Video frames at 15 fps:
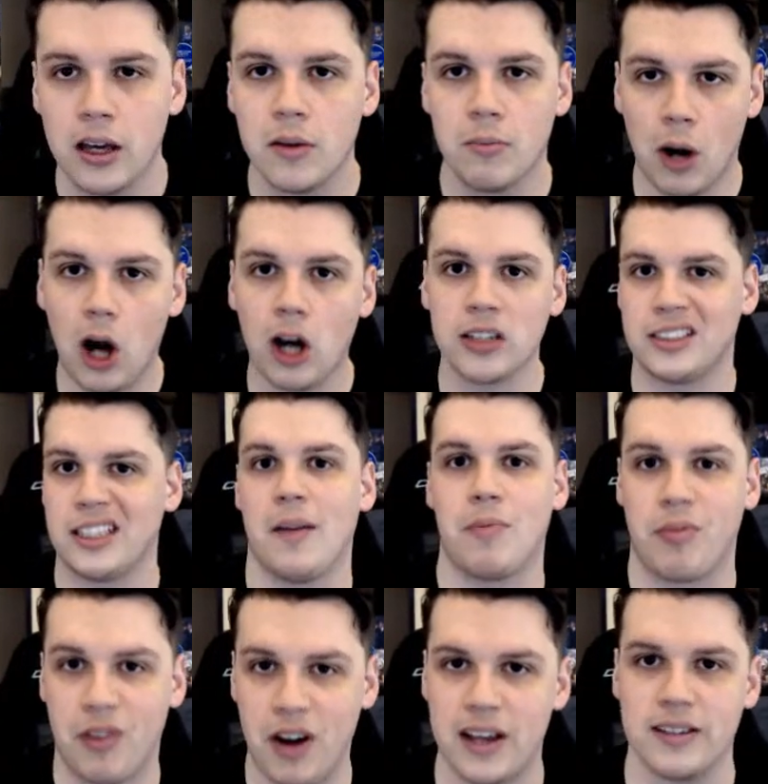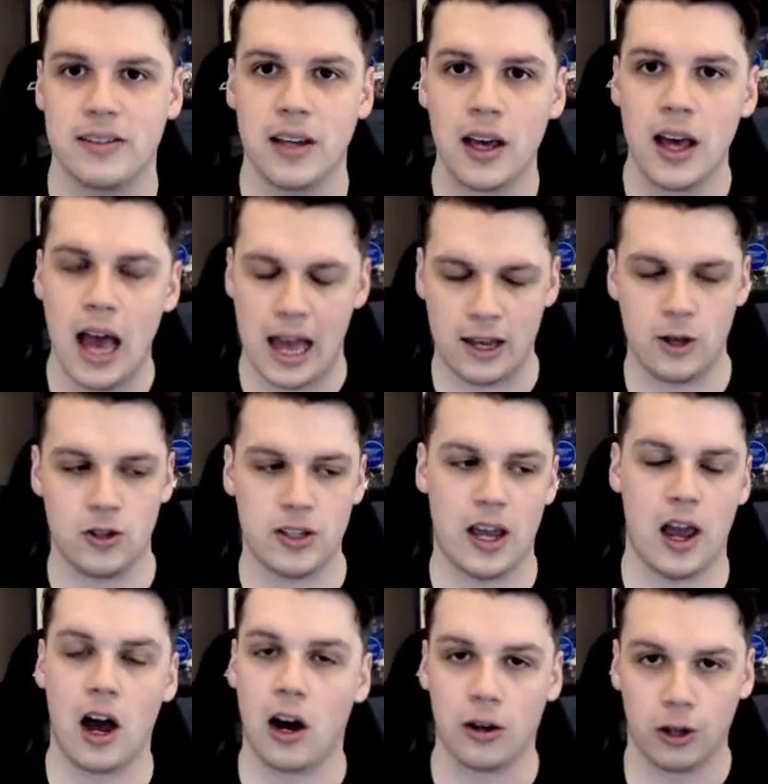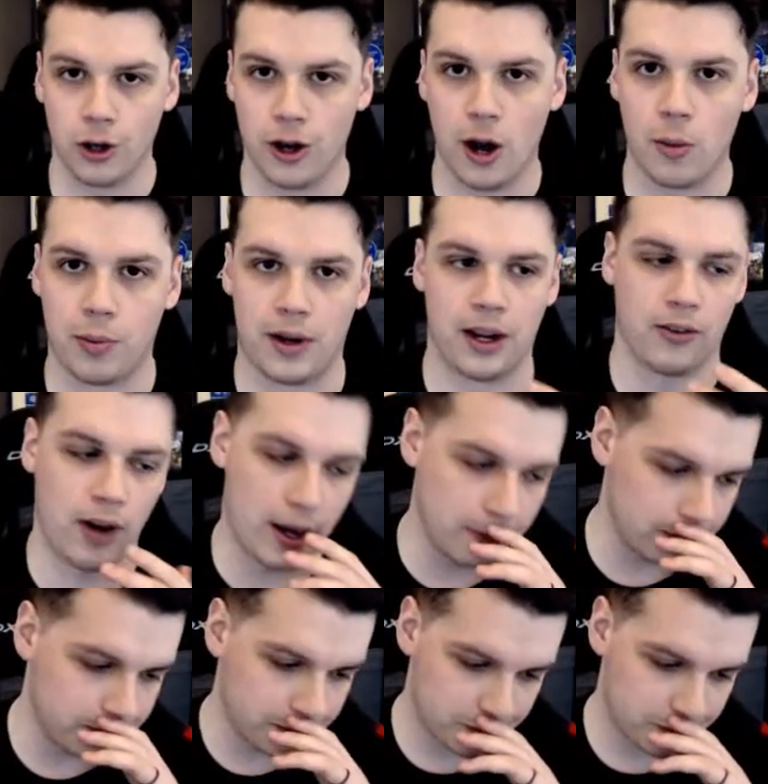pass their press. And you say, oh, good opening, right?